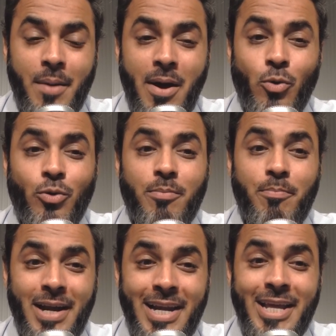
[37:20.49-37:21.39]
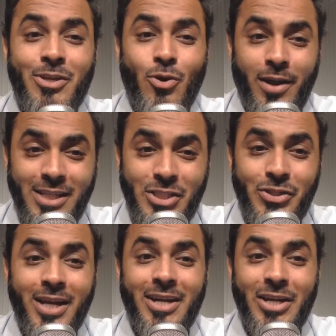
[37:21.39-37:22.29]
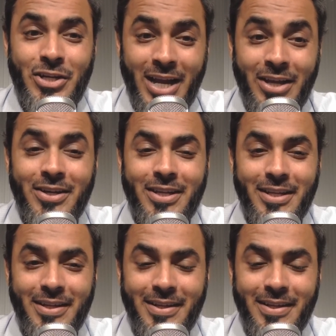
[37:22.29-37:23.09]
about building your history and integrity.